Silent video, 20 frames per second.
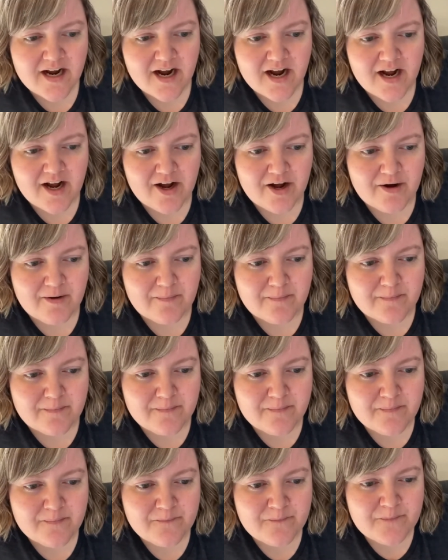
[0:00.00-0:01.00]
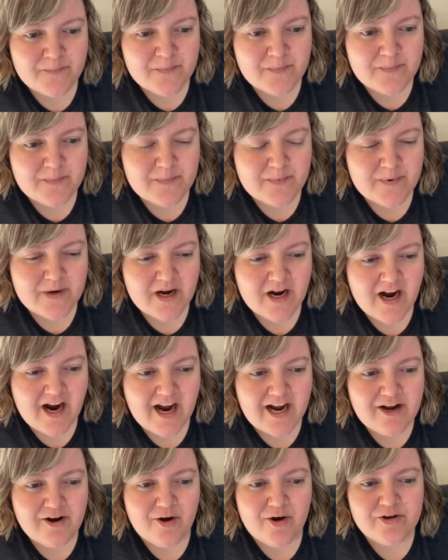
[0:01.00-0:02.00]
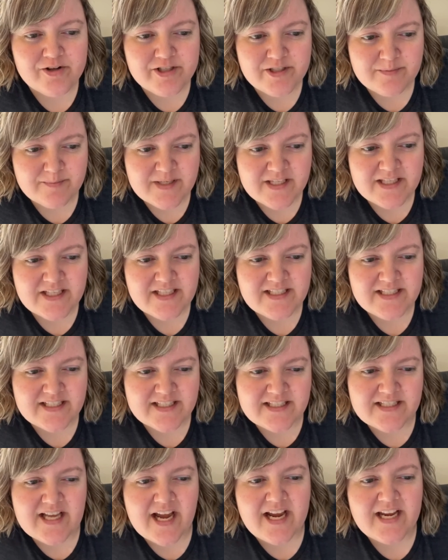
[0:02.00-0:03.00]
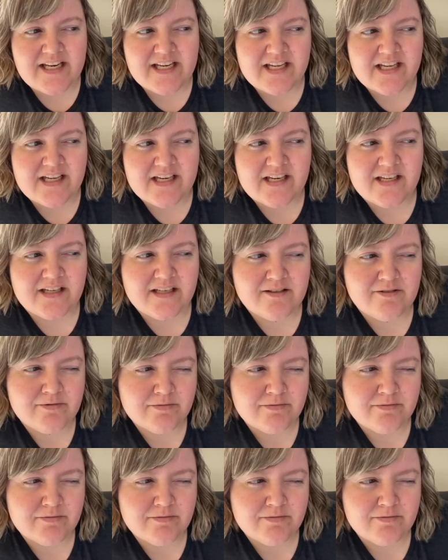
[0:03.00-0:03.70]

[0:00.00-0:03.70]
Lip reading: I ultimately decided,